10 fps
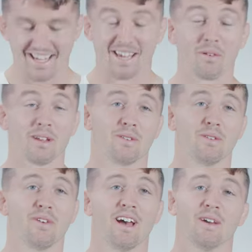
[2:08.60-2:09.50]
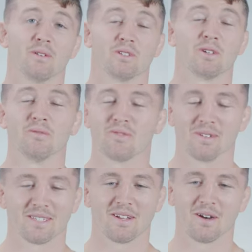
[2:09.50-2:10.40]
To be fair, it was doomed from
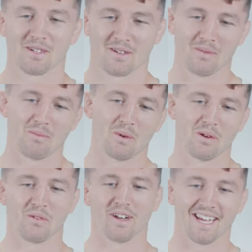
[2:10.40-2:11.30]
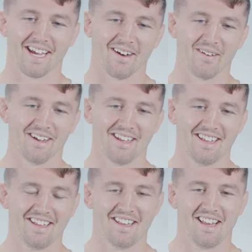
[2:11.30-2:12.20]
the start, because I remember we were running out,
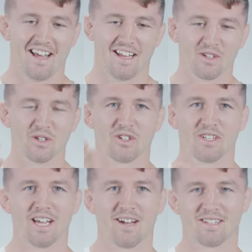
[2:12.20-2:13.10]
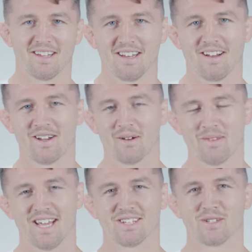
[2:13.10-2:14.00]
and usually you have to like line up
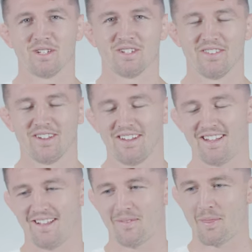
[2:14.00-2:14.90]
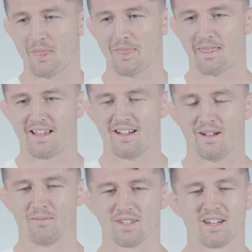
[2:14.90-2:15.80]
next to each other.
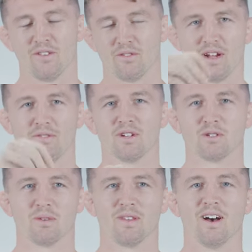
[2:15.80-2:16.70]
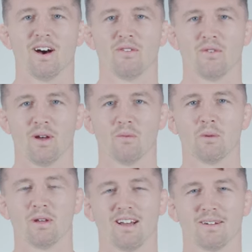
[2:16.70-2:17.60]
Kind of the referees will be on the halfway and
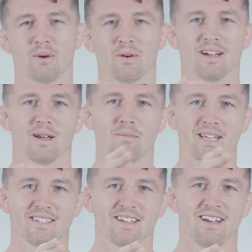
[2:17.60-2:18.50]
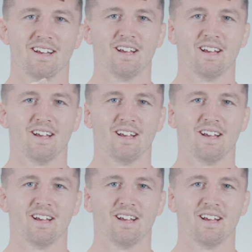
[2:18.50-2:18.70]
we'll be like probably like a meter.